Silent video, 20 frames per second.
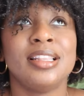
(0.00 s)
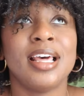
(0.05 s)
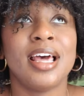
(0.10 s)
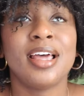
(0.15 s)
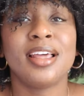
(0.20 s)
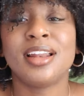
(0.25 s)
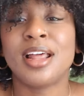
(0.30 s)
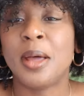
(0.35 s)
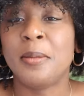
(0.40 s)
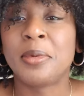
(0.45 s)

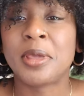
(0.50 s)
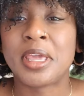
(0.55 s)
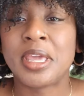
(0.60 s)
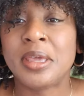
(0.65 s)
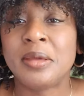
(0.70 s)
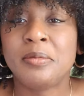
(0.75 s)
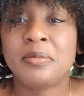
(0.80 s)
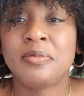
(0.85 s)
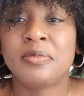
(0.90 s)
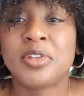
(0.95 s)
that
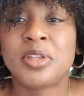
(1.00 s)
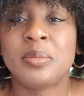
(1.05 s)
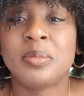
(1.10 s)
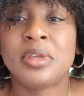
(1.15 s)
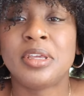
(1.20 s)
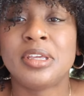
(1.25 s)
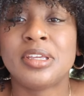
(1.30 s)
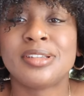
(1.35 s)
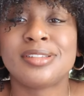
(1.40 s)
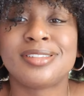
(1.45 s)
upkeep to
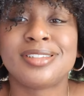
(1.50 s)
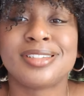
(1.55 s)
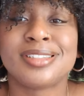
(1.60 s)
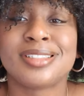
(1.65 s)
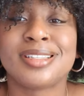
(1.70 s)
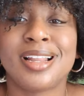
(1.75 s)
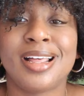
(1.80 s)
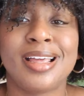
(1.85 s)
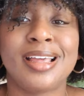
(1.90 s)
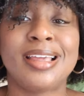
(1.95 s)
me is
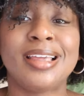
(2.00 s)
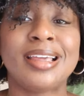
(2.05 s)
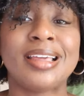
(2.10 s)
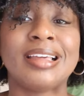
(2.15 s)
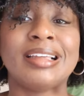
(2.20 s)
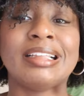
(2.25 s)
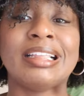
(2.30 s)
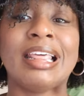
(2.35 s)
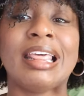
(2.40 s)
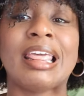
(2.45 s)
just like,
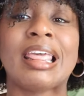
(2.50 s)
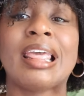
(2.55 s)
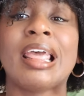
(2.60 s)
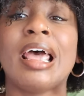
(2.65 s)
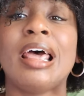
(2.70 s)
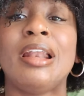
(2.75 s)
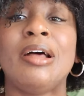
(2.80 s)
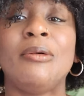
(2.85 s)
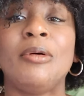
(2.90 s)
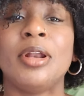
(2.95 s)

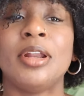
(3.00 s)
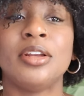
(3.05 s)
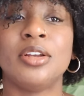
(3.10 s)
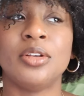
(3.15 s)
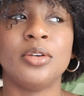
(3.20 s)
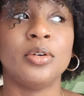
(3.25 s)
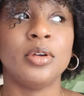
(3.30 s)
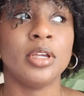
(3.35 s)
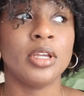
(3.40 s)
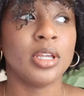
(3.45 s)
I don't want to
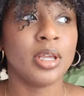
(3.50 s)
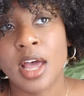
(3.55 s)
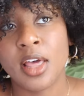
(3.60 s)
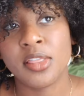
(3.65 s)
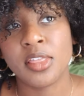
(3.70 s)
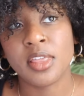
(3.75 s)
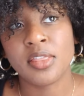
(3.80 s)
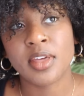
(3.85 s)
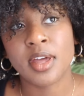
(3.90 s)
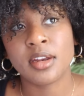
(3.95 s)
do it. I
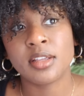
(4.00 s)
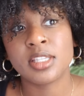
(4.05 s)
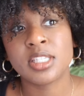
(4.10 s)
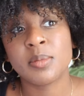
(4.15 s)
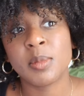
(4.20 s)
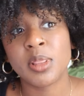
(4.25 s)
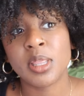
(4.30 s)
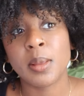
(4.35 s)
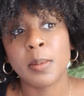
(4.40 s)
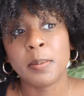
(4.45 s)
think that is
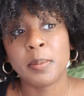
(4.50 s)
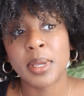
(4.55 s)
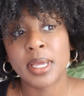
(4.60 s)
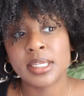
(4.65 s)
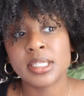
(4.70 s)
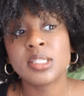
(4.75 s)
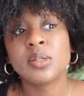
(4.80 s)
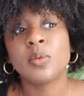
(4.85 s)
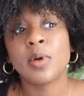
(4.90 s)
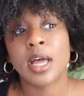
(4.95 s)
some of the
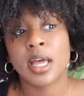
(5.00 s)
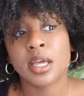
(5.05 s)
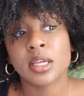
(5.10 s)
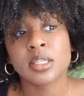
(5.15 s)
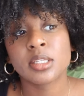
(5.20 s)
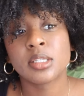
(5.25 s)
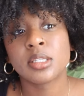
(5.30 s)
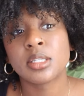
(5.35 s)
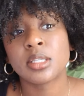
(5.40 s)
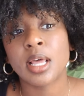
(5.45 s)
best
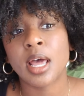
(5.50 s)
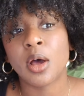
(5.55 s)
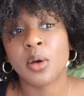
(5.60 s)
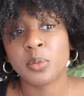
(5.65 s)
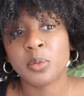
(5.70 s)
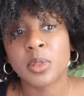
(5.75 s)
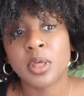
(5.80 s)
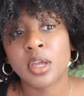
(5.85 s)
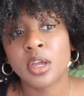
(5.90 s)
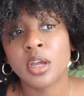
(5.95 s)
wax
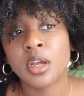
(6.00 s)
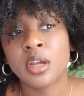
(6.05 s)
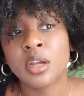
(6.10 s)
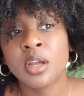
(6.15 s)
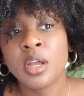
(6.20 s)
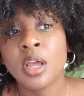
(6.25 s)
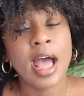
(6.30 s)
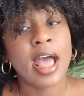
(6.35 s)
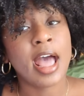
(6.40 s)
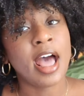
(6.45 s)
out there.
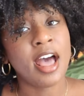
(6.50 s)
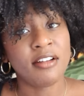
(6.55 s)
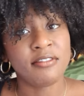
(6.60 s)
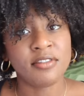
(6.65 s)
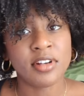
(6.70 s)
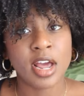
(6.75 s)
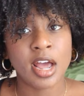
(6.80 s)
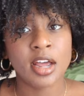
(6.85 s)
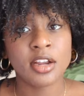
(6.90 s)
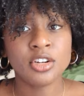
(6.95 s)
I have
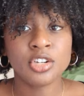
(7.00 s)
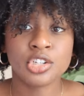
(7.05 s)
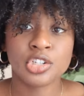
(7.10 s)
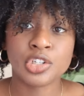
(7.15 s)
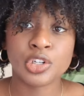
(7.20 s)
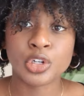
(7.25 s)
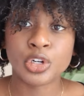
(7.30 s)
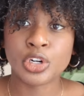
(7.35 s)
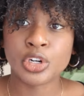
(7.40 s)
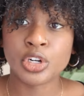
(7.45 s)
not
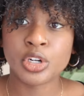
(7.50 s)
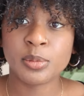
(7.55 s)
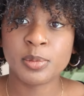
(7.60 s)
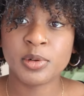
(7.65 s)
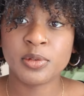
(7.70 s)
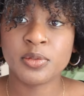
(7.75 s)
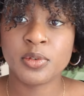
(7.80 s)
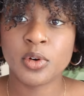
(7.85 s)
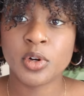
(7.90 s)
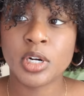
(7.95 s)
sugared
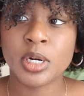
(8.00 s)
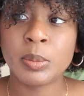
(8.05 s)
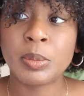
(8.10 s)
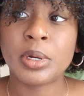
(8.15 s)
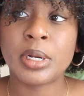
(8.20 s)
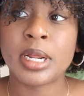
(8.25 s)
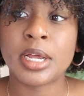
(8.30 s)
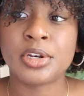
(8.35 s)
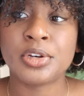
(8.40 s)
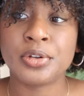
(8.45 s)
before,
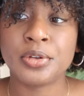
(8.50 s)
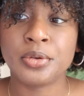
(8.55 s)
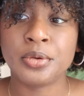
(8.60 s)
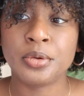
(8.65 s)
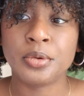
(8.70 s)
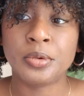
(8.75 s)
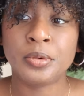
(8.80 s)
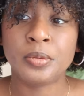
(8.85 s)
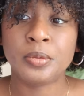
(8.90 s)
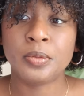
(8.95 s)
but I
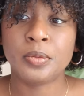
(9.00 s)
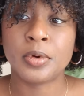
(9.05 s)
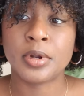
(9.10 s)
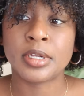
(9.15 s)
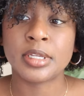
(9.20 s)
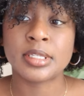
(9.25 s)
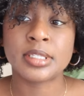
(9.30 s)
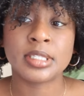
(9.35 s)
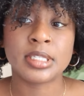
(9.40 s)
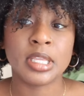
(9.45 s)
do want
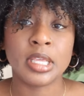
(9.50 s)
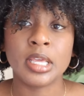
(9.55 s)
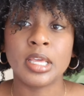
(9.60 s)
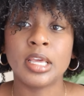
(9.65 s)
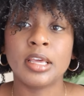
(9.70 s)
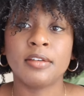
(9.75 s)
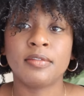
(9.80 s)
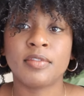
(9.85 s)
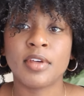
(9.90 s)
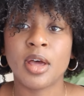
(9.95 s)
to see
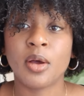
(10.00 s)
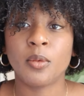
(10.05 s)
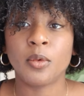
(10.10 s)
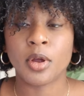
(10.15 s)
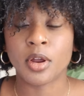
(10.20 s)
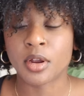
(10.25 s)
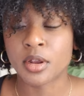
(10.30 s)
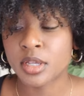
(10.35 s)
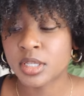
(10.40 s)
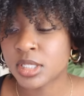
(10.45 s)
if that
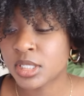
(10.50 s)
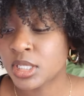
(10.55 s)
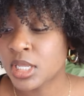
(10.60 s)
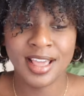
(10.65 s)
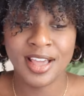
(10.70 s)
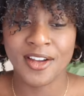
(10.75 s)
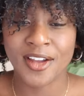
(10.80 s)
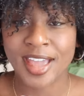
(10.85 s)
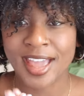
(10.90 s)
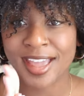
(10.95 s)
works.
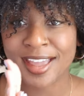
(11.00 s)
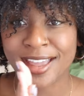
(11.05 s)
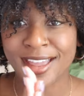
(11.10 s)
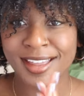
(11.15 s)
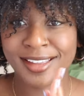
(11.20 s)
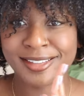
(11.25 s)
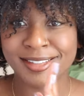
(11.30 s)
Okay,